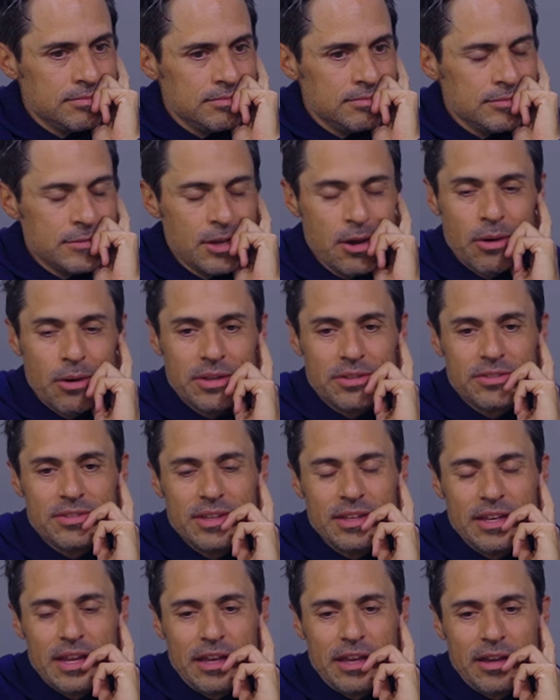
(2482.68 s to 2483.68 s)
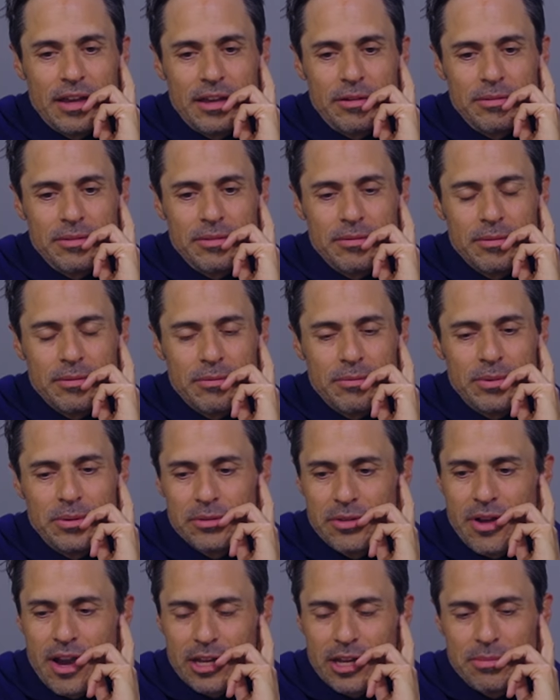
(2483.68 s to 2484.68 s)
No, we were
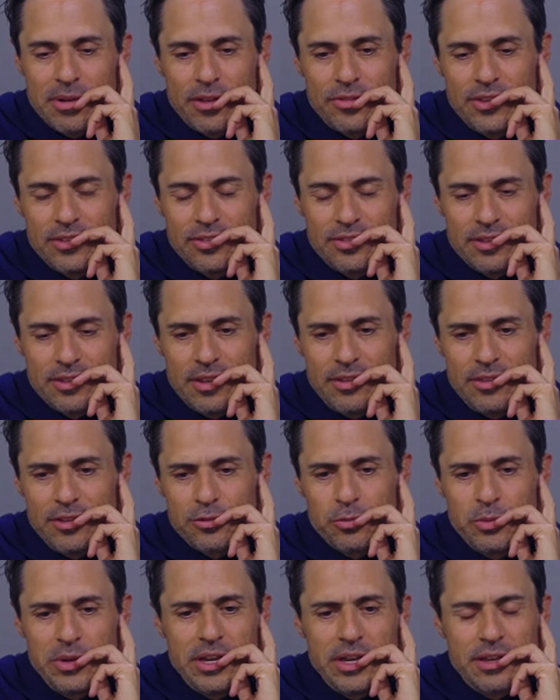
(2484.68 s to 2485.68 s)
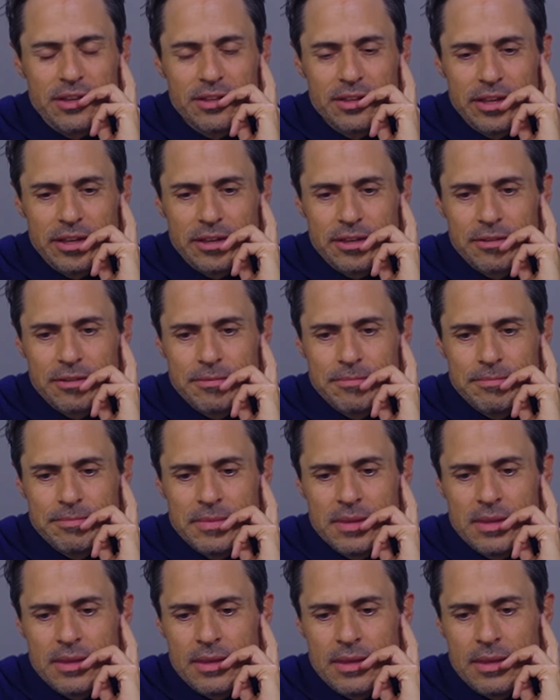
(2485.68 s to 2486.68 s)
talking about this this week. Like,
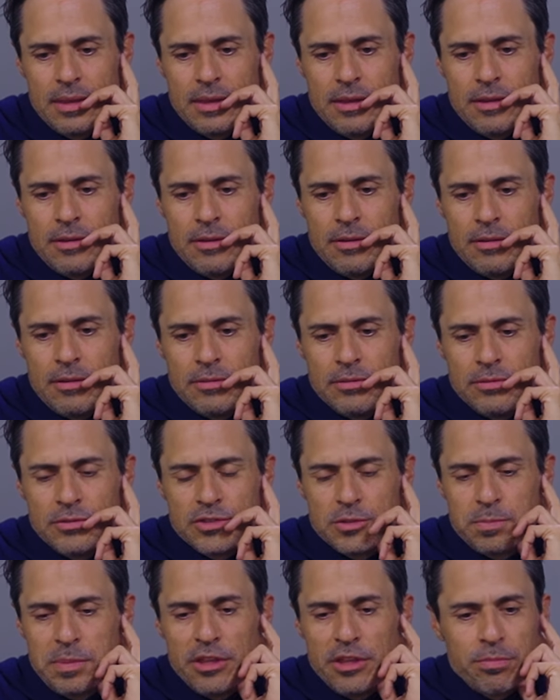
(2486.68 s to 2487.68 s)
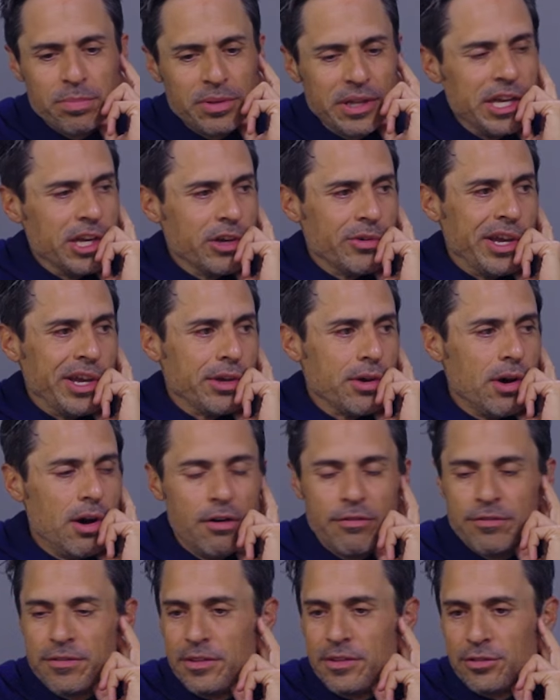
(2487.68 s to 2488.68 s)
Spieth playing great
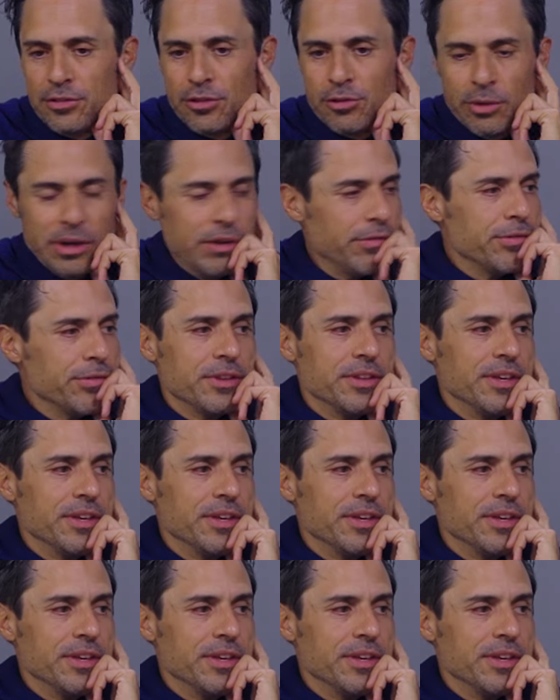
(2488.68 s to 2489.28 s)
golf is great for the